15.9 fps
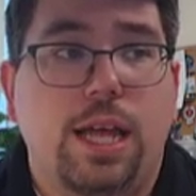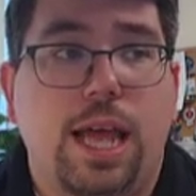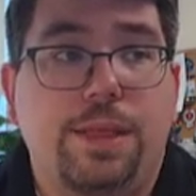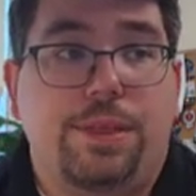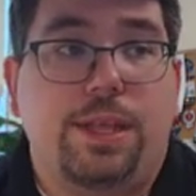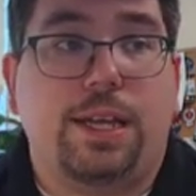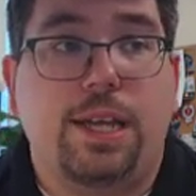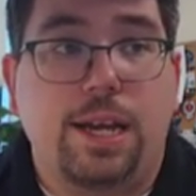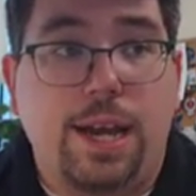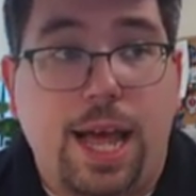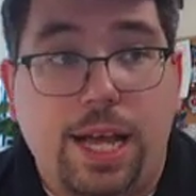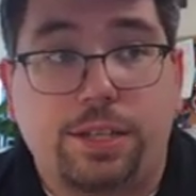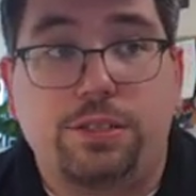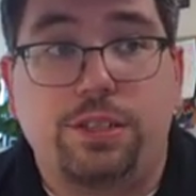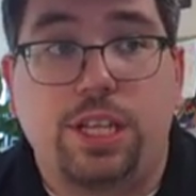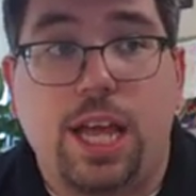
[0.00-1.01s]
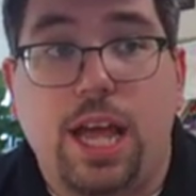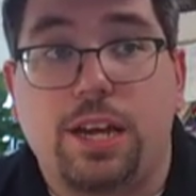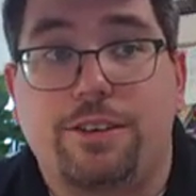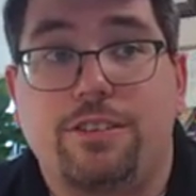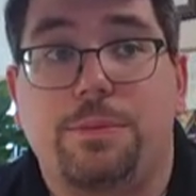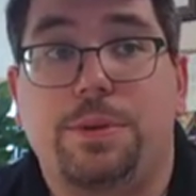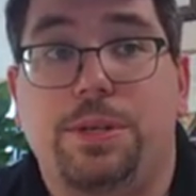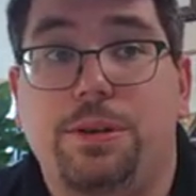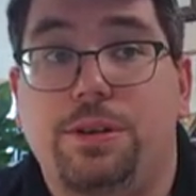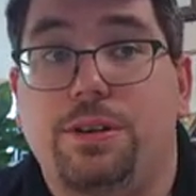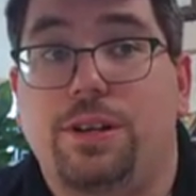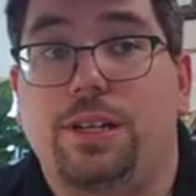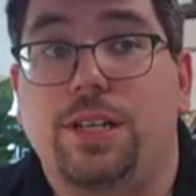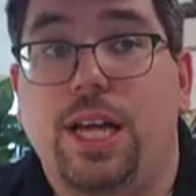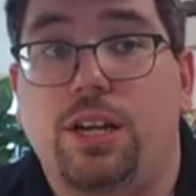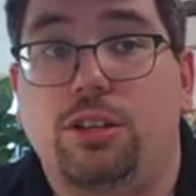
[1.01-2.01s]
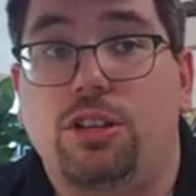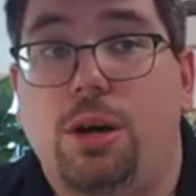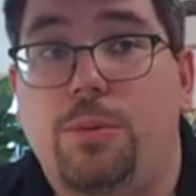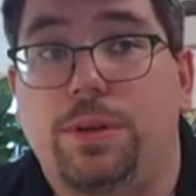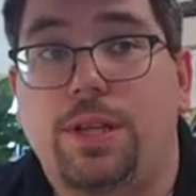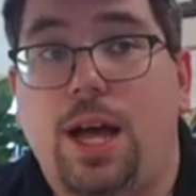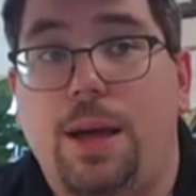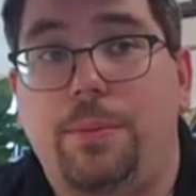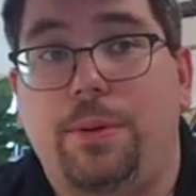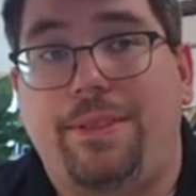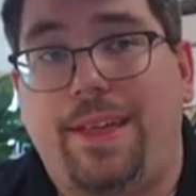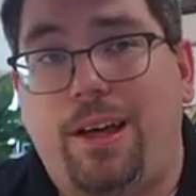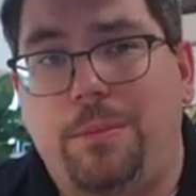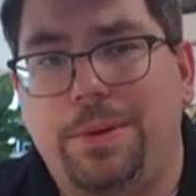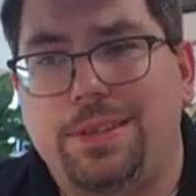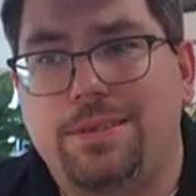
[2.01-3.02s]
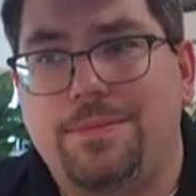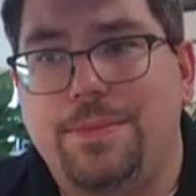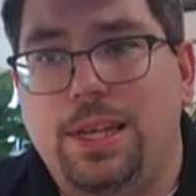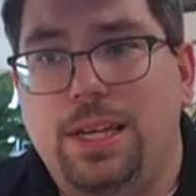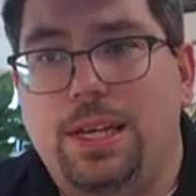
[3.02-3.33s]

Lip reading: and then connects to the anterior pituitary gland along with the hypothalamus.